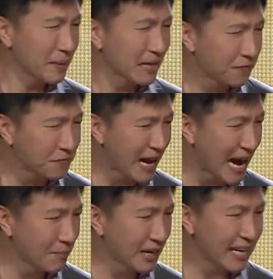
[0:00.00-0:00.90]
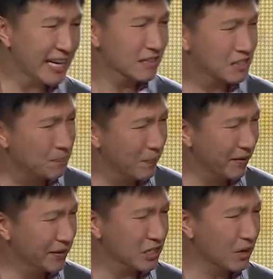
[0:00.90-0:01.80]
in your family, in your
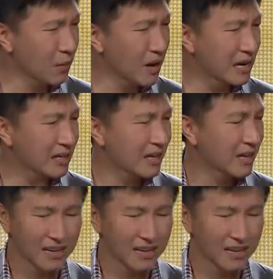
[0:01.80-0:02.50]
spiritual walk.